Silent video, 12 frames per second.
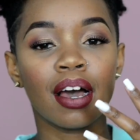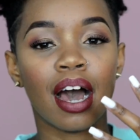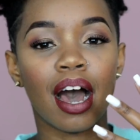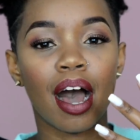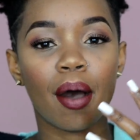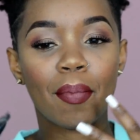
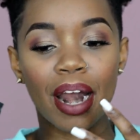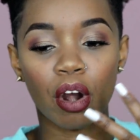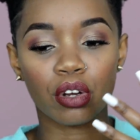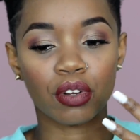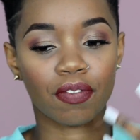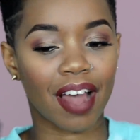a
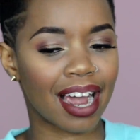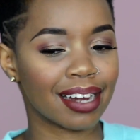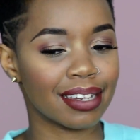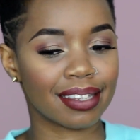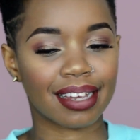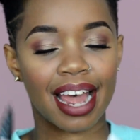lot of
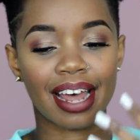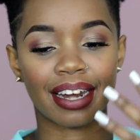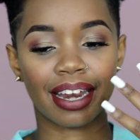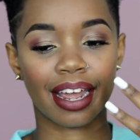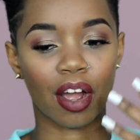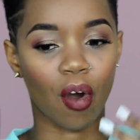acne
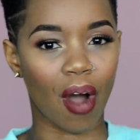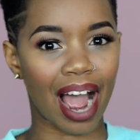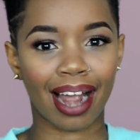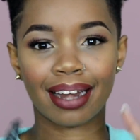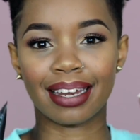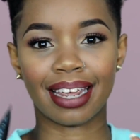scarring or
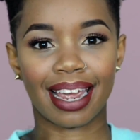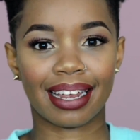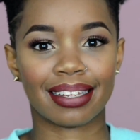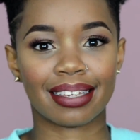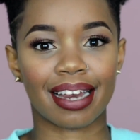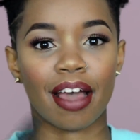acne
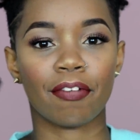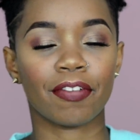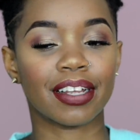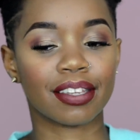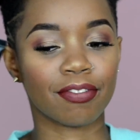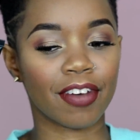and stuff,
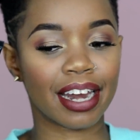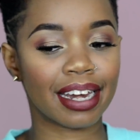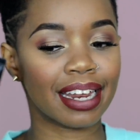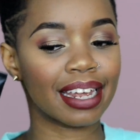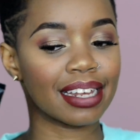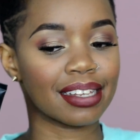it's
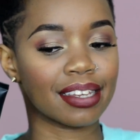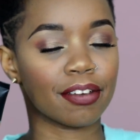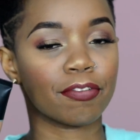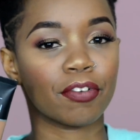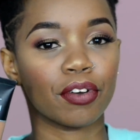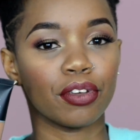very easy
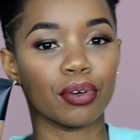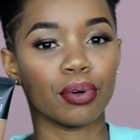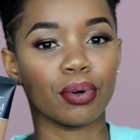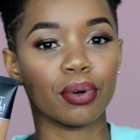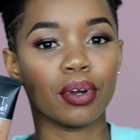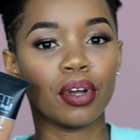for
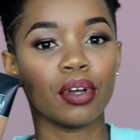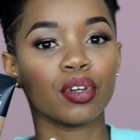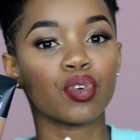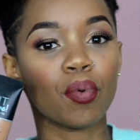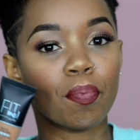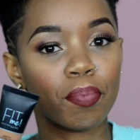you
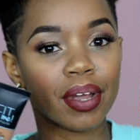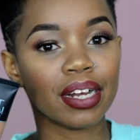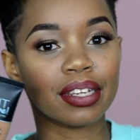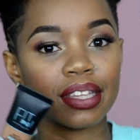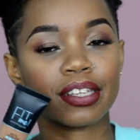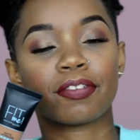to
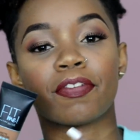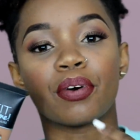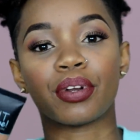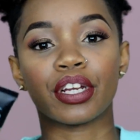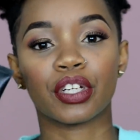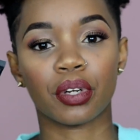build this
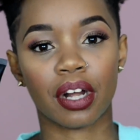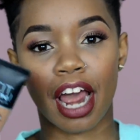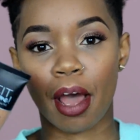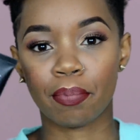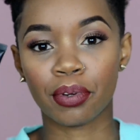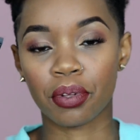foundation
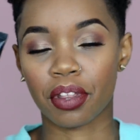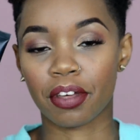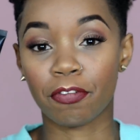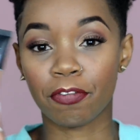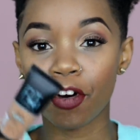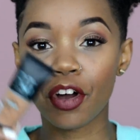up to the
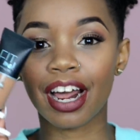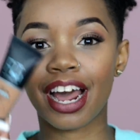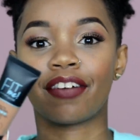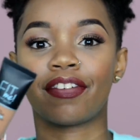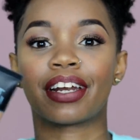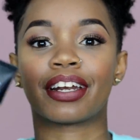full
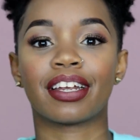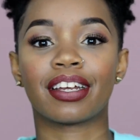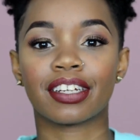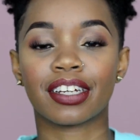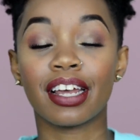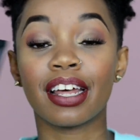
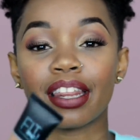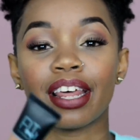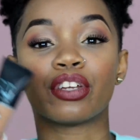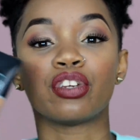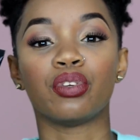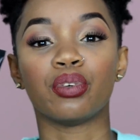coverage
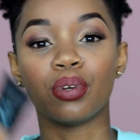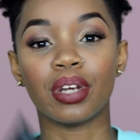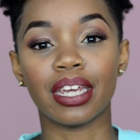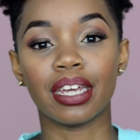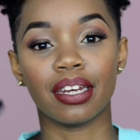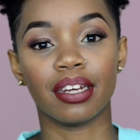that you
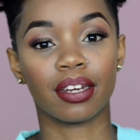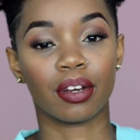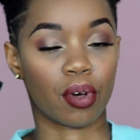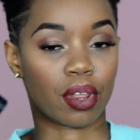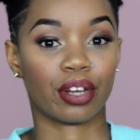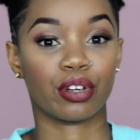need
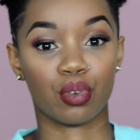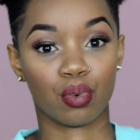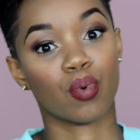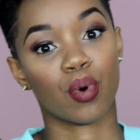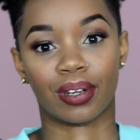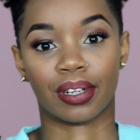or that you
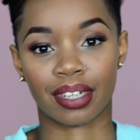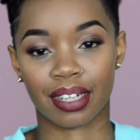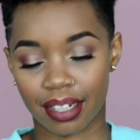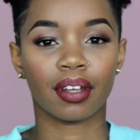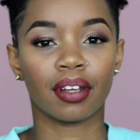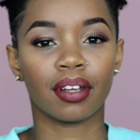
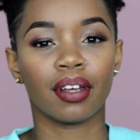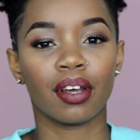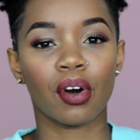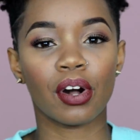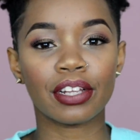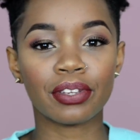want.
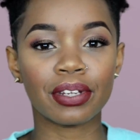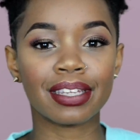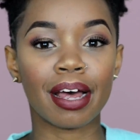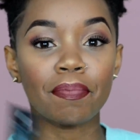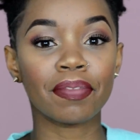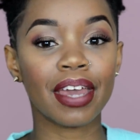Also,
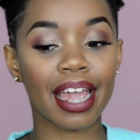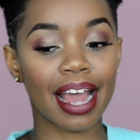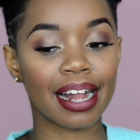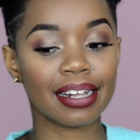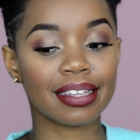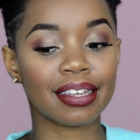something
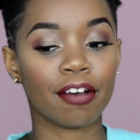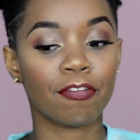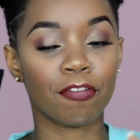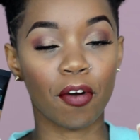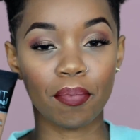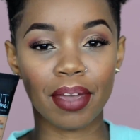else
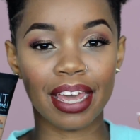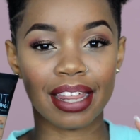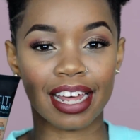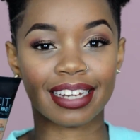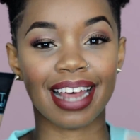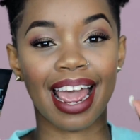for me
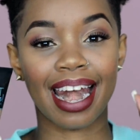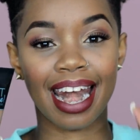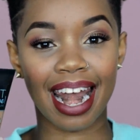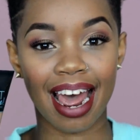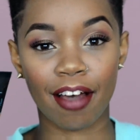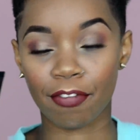that I
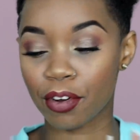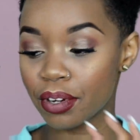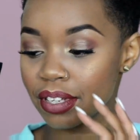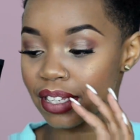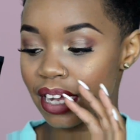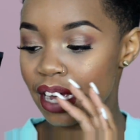love,
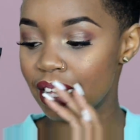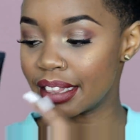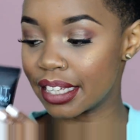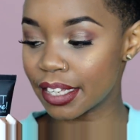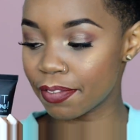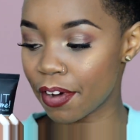because
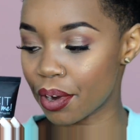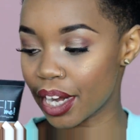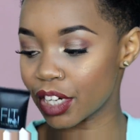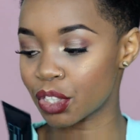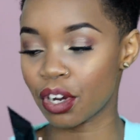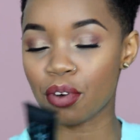this
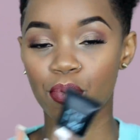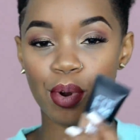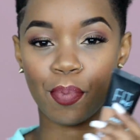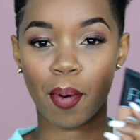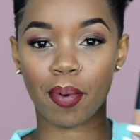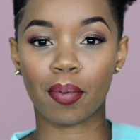foundation
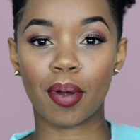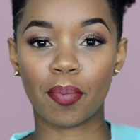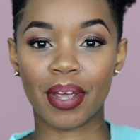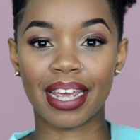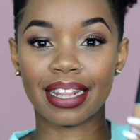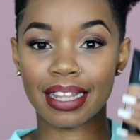would probably
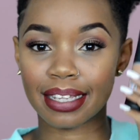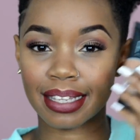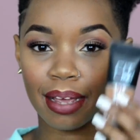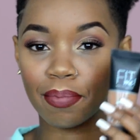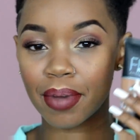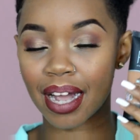be in the
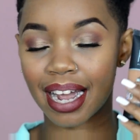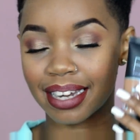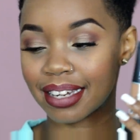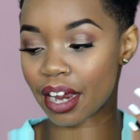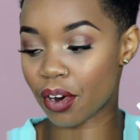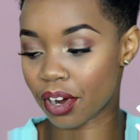same
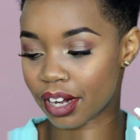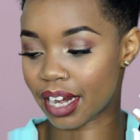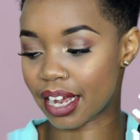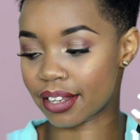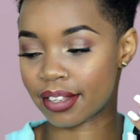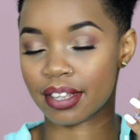
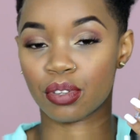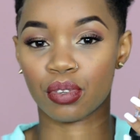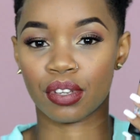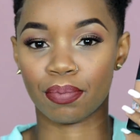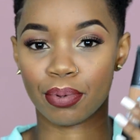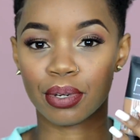category as the
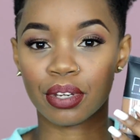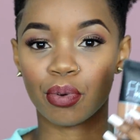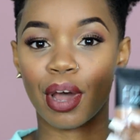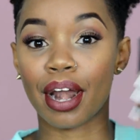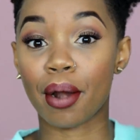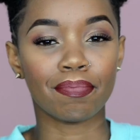Suzy Beauty
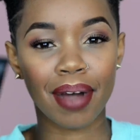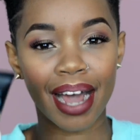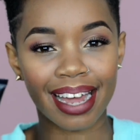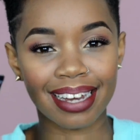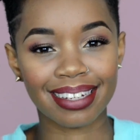one, but